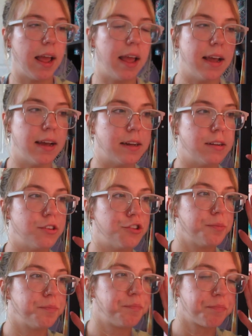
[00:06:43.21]

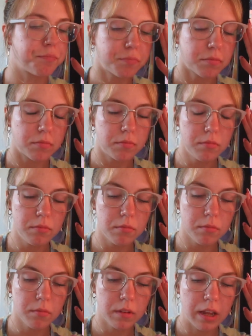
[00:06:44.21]
And
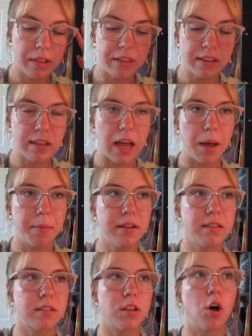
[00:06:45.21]
these
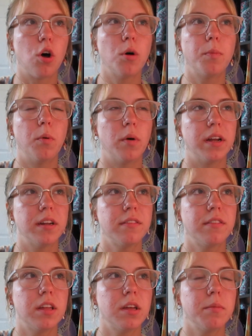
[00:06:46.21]
habits, the whole point
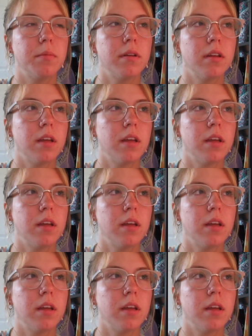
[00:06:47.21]
of them